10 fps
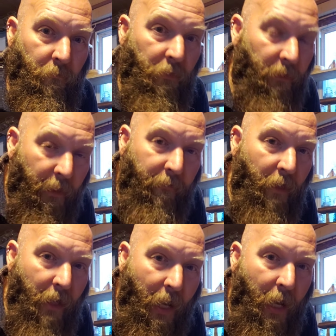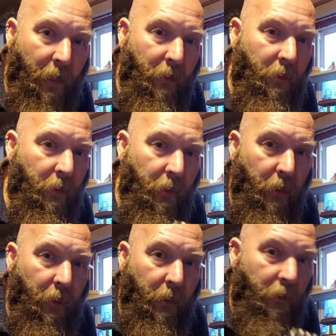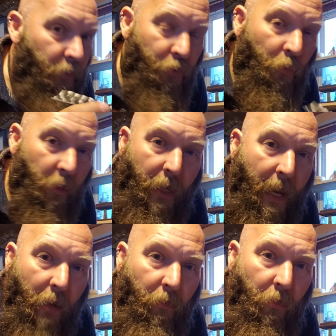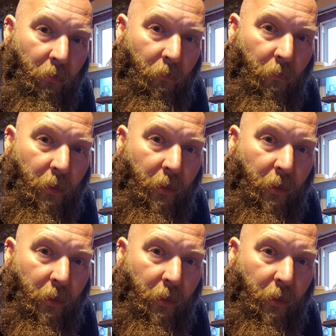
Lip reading: Believe it or not, you shoot an arrow